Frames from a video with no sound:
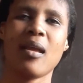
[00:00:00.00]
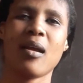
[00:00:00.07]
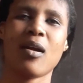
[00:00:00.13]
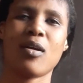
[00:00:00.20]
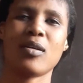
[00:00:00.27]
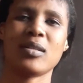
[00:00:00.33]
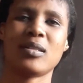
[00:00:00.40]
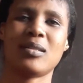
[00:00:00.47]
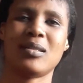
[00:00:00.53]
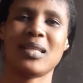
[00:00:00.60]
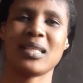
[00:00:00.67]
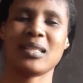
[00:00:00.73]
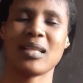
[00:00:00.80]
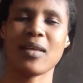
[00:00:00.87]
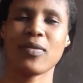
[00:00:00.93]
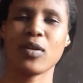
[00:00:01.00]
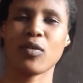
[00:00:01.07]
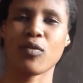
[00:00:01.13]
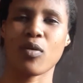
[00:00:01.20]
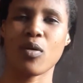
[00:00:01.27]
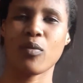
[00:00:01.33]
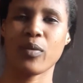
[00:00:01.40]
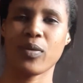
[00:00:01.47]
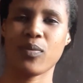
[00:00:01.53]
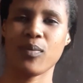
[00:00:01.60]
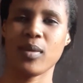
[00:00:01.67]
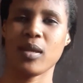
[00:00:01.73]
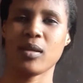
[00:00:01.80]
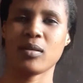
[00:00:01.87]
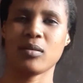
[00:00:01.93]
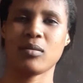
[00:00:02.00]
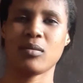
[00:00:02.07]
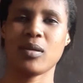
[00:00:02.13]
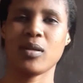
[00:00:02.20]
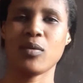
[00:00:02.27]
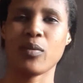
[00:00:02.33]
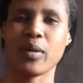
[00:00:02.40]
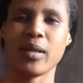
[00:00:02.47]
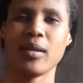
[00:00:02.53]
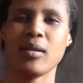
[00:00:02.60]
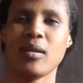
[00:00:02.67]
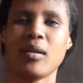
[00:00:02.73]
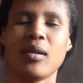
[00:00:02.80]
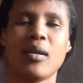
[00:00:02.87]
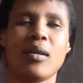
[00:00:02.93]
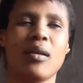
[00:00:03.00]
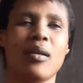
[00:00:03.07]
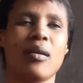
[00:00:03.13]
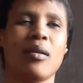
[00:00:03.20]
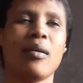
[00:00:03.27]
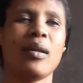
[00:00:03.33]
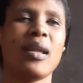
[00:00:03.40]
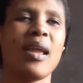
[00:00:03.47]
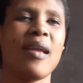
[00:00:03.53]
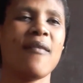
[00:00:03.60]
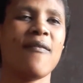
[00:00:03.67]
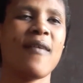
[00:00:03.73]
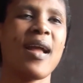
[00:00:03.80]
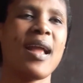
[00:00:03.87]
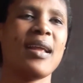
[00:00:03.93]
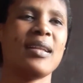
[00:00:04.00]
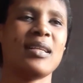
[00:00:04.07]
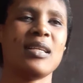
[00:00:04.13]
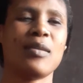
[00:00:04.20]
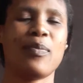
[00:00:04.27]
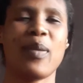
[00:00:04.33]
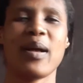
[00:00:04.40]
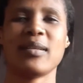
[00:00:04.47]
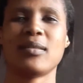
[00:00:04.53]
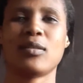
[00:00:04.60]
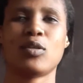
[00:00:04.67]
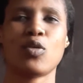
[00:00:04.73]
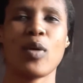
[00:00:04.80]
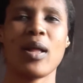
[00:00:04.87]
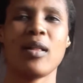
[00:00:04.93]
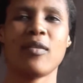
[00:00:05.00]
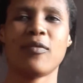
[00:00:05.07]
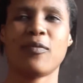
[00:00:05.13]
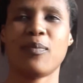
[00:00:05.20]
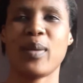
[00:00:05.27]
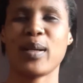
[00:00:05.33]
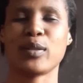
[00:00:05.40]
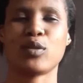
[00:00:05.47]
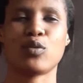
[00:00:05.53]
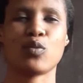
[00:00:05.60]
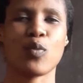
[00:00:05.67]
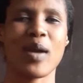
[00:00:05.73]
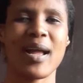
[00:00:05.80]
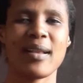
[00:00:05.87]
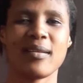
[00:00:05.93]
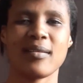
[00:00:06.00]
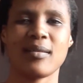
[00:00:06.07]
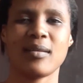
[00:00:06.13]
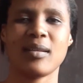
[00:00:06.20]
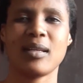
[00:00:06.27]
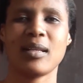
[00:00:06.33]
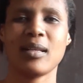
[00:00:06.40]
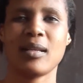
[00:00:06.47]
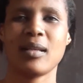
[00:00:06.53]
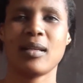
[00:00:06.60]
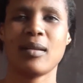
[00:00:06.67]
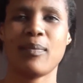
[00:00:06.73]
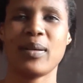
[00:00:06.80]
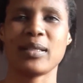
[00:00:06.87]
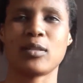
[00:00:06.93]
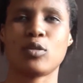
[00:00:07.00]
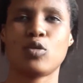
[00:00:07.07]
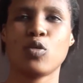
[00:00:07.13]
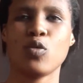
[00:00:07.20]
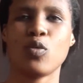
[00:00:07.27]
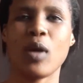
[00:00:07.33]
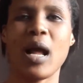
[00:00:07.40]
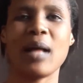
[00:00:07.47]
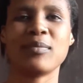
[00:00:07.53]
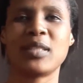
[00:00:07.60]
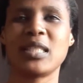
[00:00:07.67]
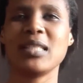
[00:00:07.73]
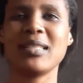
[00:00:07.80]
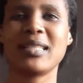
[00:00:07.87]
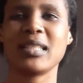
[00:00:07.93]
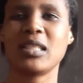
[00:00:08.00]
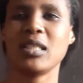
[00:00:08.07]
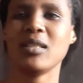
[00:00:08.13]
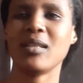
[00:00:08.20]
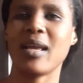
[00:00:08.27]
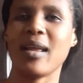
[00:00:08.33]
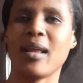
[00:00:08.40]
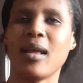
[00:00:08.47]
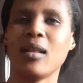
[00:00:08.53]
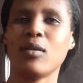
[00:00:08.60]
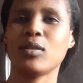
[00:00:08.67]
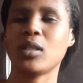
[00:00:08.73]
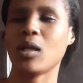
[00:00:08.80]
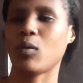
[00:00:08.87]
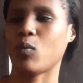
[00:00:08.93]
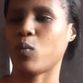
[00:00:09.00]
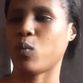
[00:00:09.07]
Because there's nothing wrong with me anyway. Okay, fine. It passed 12, past 1, past 2. I'm still sitting there. And I was like,